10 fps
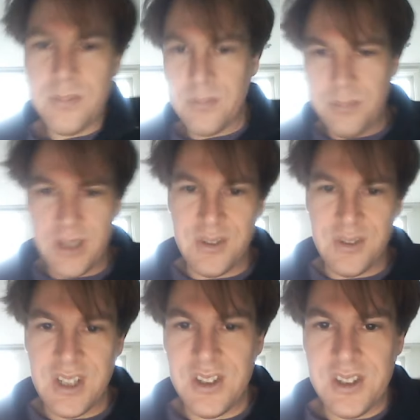petri
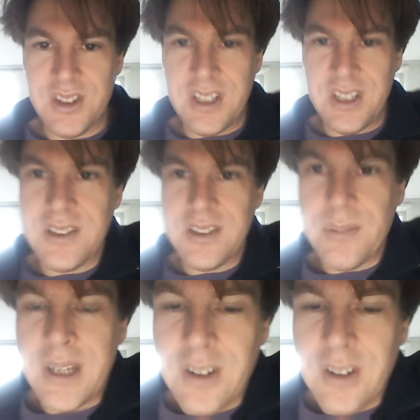dishes in his
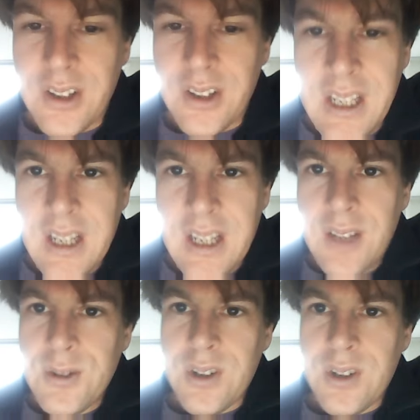backyard
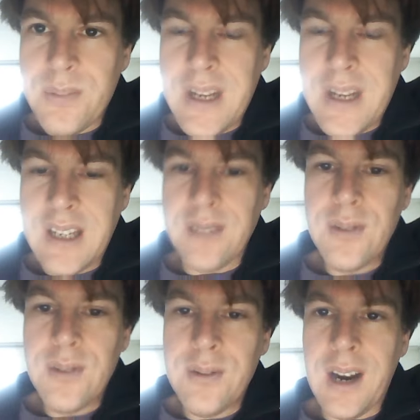to start making a
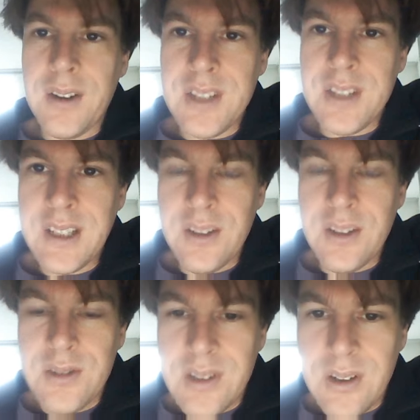flu virus that
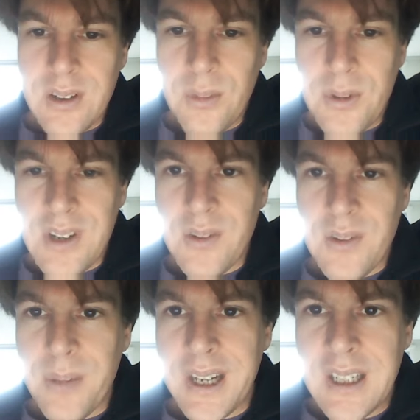kills almost
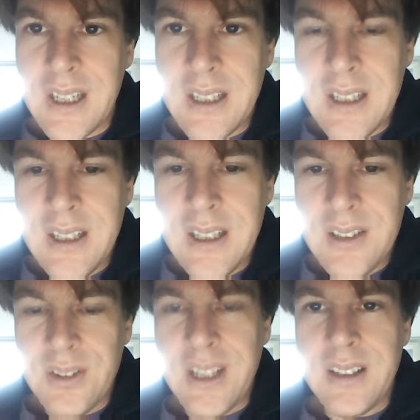everybody.
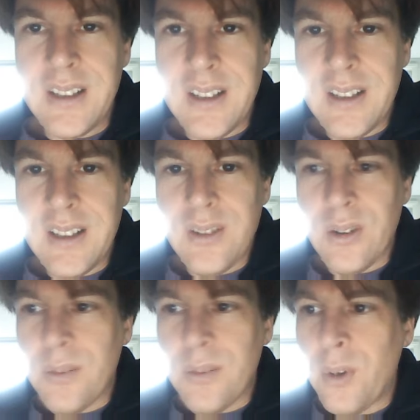So then you're
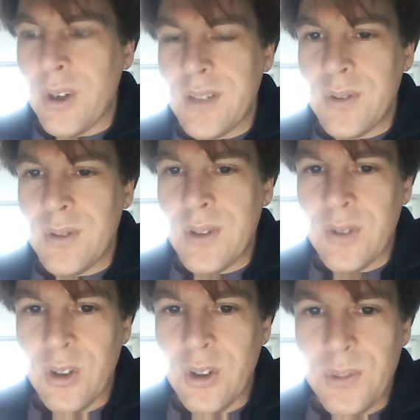a moron if you're
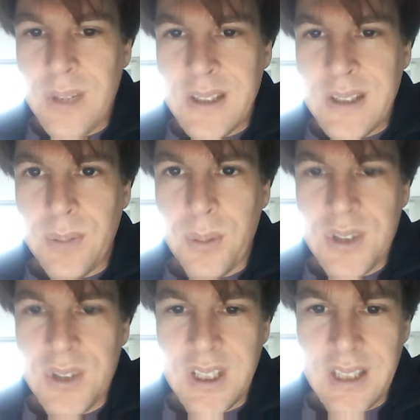even contemplating
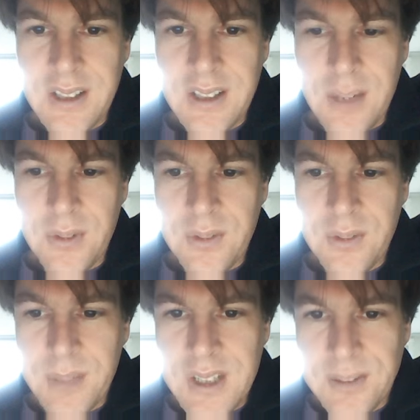publishing that type of
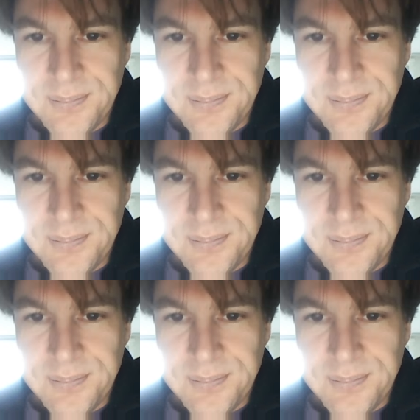information.